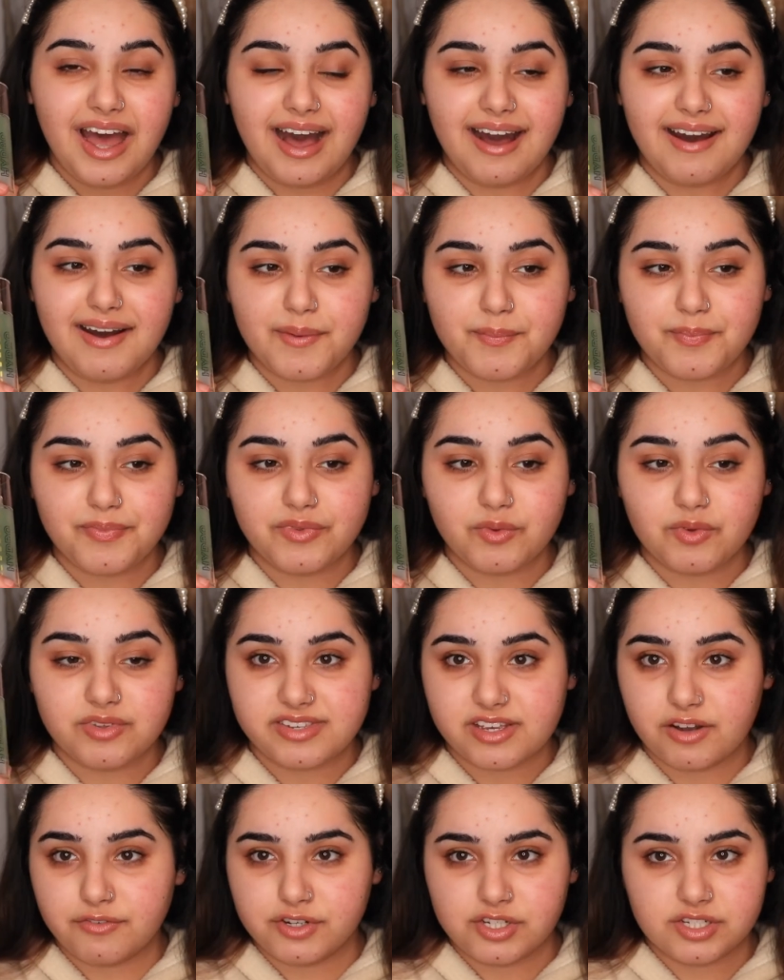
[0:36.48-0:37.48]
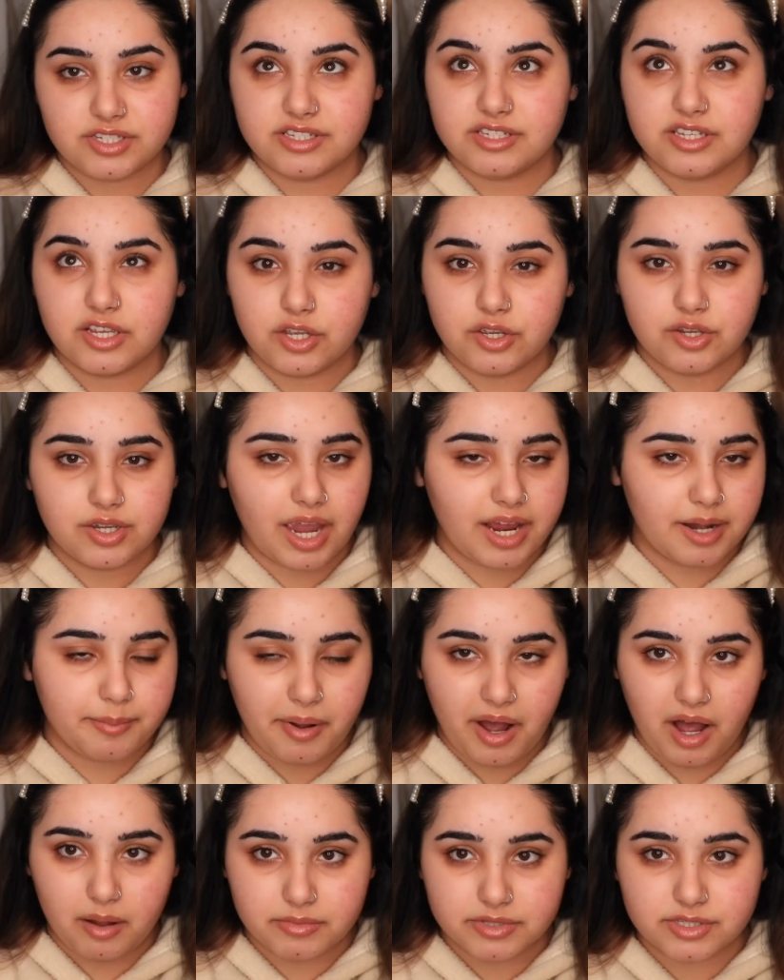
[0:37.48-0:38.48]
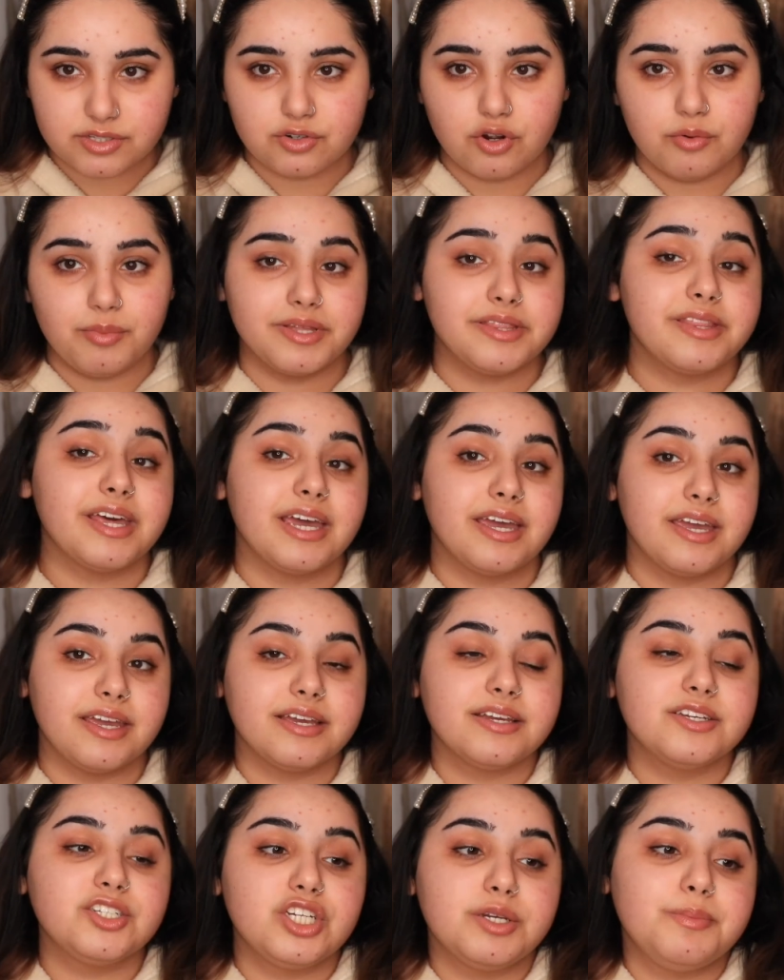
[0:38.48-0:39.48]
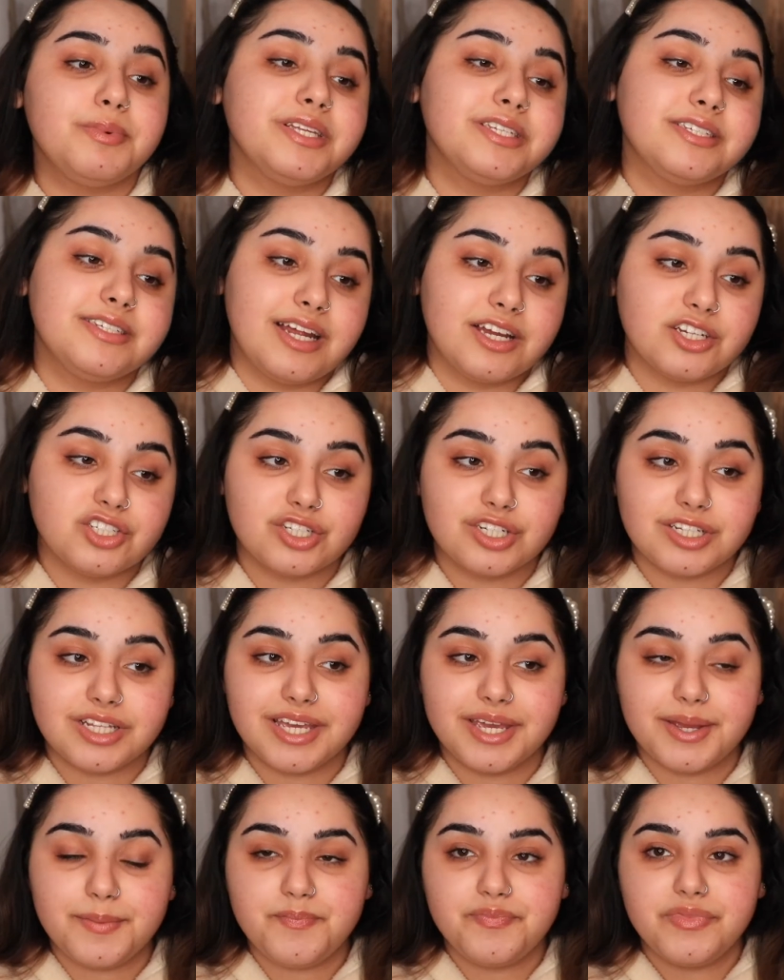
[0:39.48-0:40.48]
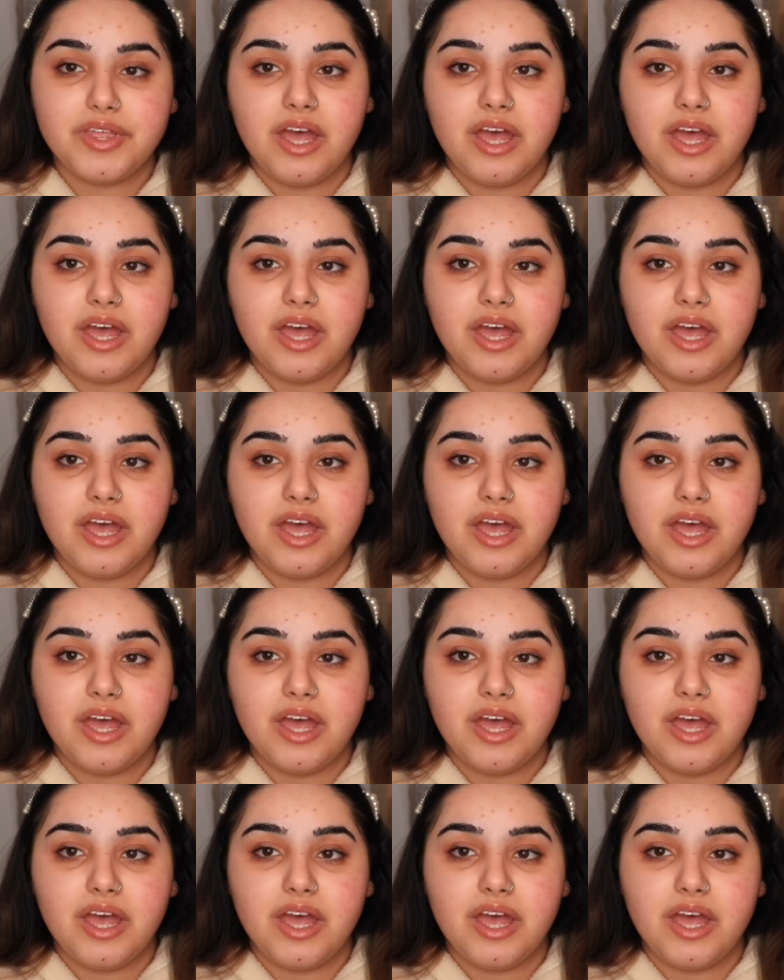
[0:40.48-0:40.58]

Selfridges is a UK department store, but they ship internationally.